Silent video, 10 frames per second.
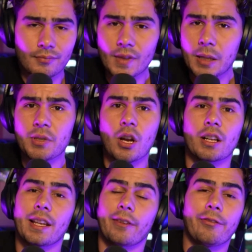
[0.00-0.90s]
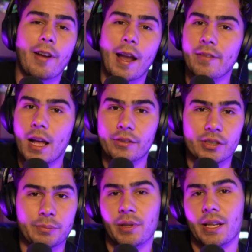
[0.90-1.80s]
talking like
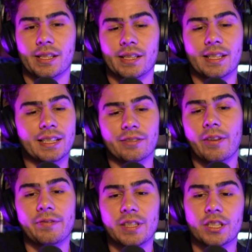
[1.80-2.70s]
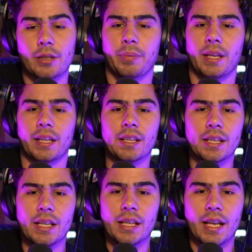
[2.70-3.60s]
$5 plus $6.50 shipping.
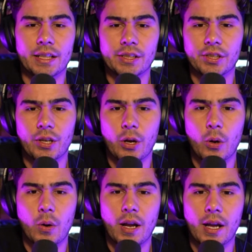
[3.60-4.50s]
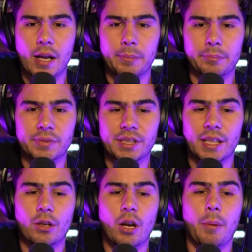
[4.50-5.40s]
And so
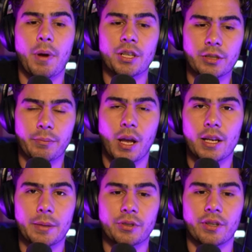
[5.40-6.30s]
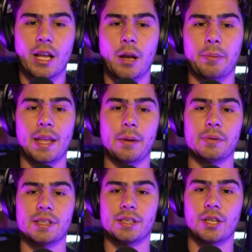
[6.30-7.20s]
sitting on a bunch of button ups right now, but that
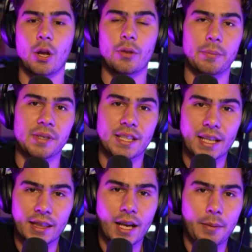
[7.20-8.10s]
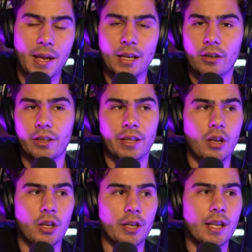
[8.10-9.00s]
was, the mistake that I made early
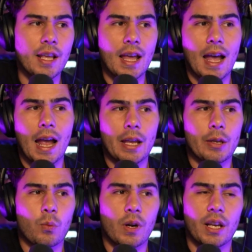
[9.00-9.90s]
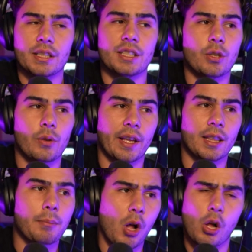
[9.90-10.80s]
on. I wanted to do like
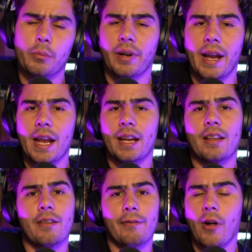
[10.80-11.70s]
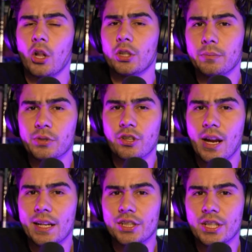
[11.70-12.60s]
the mall brand volume
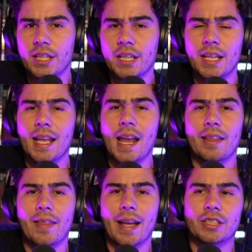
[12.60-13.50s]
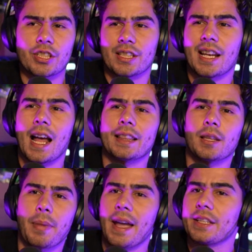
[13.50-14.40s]
strategy, and that's just not the
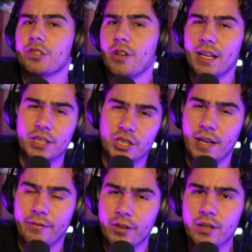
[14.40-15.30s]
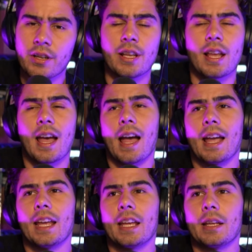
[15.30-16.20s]
best strategy ever.
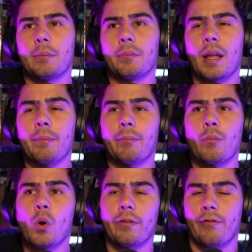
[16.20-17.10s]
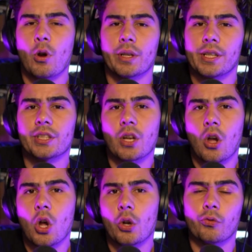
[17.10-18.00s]
I am more focused
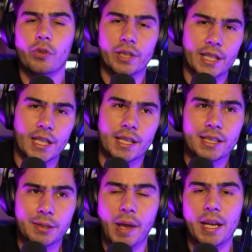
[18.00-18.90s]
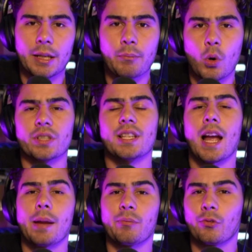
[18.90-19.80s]
on really spending more
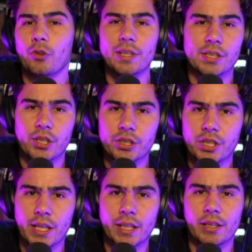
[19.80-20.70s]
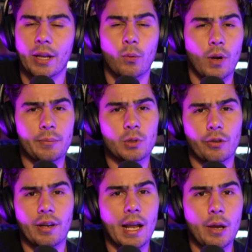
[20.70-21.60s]
time researching. Like what I'm doing
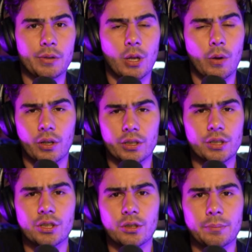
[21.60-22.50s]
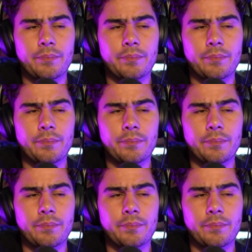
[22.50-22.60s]
right now is going on YouTube,